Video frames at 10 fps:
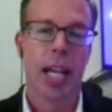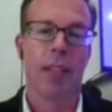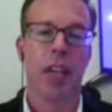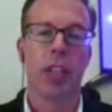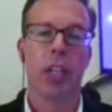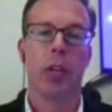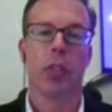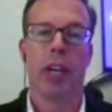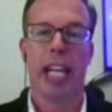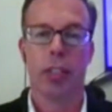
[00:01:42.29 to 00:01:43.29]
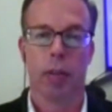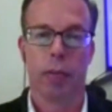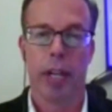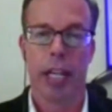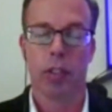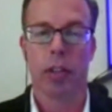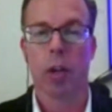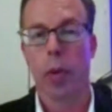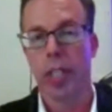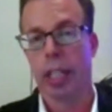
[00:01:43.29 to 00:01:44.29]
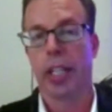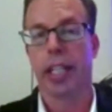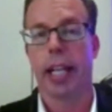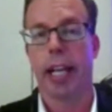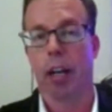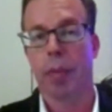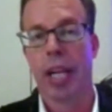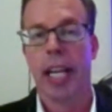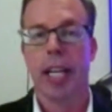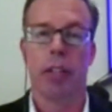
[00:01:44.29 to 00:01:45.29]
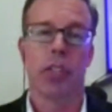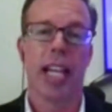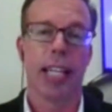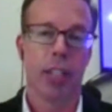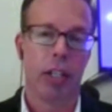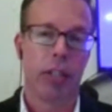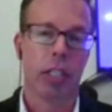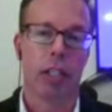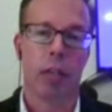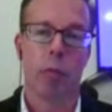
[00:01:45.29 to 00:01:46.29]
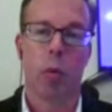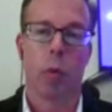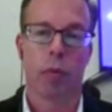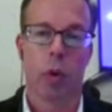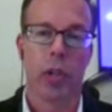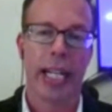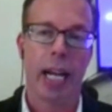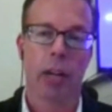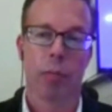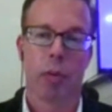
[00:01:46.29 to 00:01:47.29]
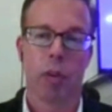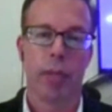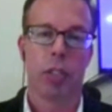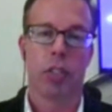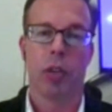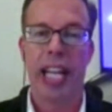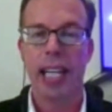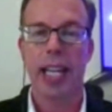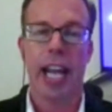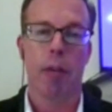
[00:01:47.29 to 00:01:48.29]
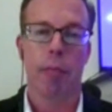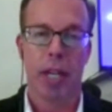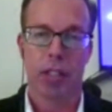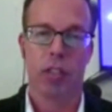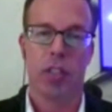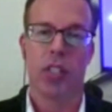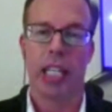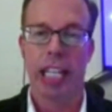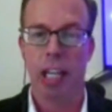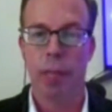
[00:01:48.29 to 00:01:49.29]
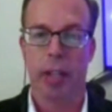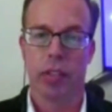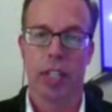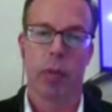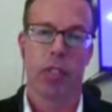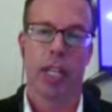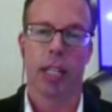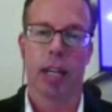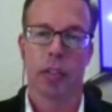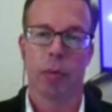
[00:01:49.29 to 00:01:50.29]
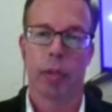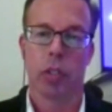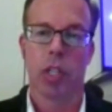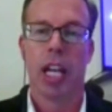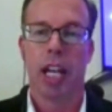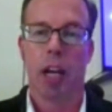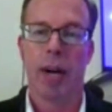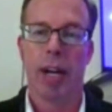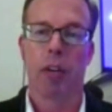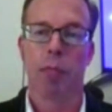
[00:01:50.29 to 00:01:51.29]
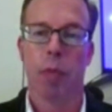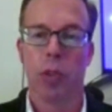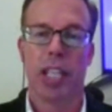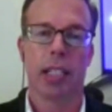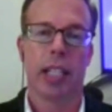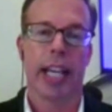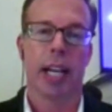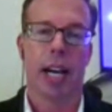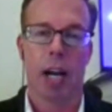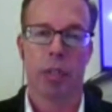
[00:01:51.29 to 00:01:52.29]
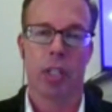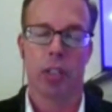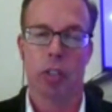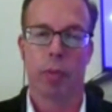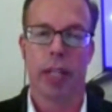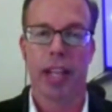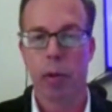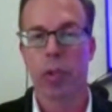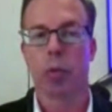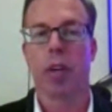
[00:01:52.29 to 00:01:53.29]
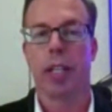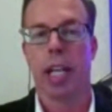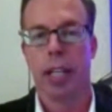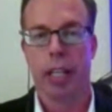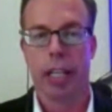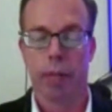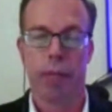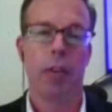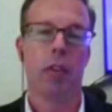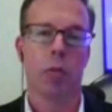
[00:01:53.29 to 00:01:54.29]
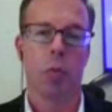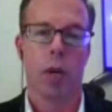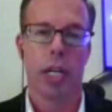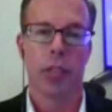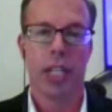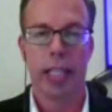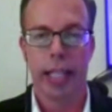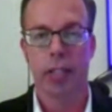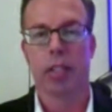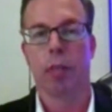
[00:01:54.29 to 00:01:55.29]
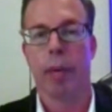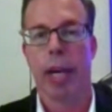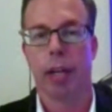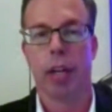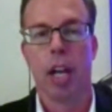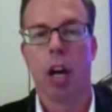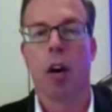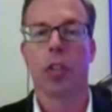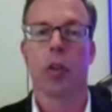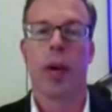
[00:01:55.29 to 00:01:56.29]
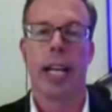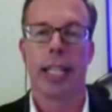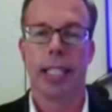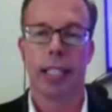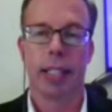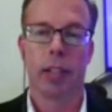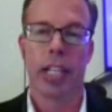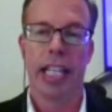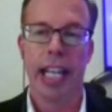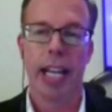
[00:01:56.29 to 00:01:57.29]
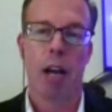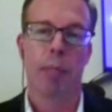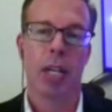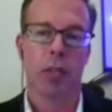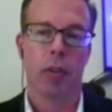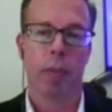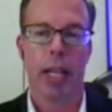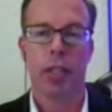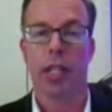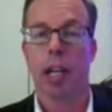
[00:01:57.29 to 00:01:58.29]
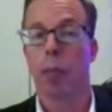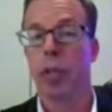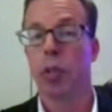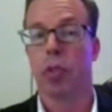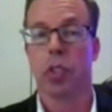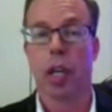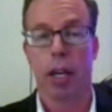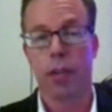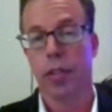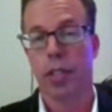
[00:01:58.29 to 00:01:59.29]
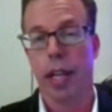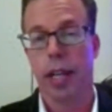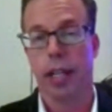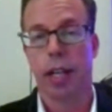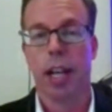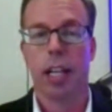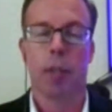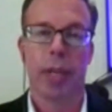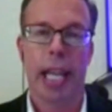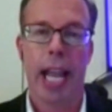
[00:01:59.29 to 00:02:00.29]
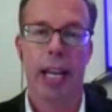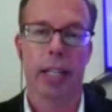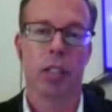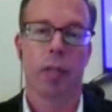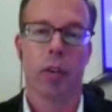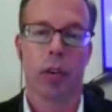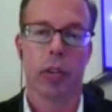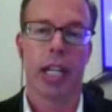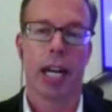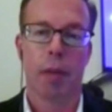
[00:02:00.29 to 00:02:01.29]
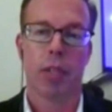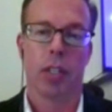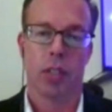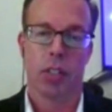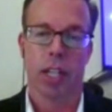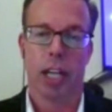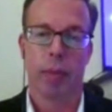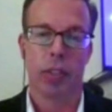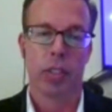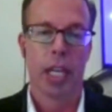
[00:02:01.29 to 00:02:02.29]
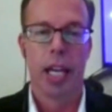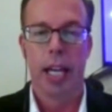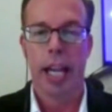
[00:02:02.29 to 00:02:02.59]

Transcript: And then the user interface, they're going to clean that up. They're saying in the near term, we're rolling out improvements to in app messages and emails that we send customers about their multi leg option spread. That was what the confusion was in the instant matter also adding detail in the in-app history page to help users understand the mechanics of early options assignments.